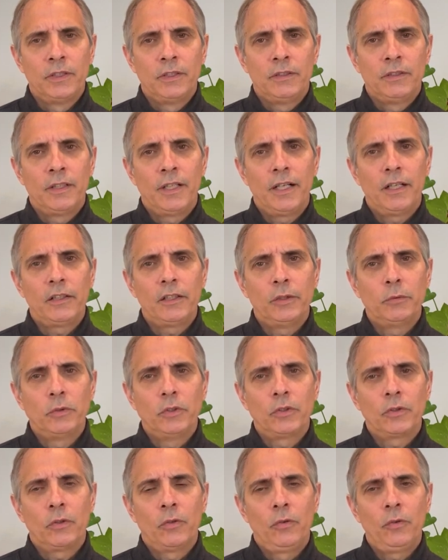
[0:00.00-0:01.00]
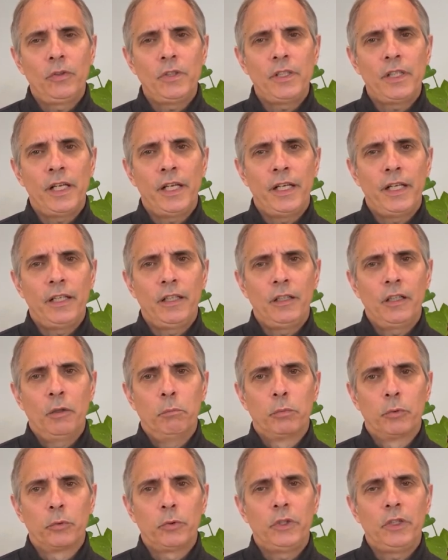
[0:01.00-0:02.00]
Now, it was only a
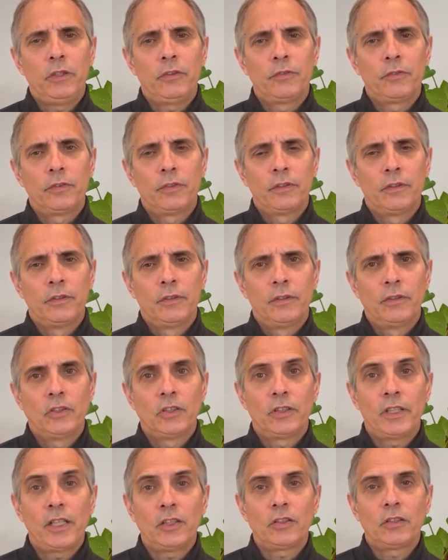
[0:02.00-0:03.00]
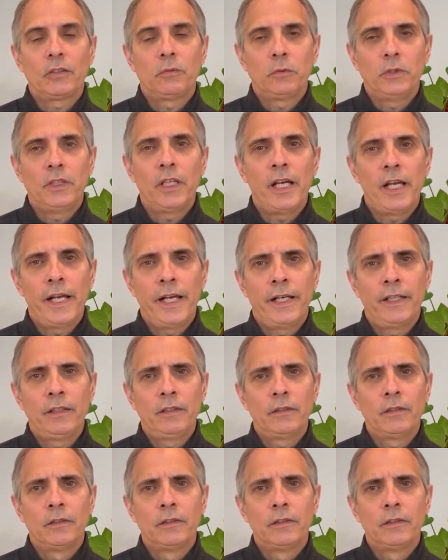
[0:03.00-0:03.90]
brief session we had,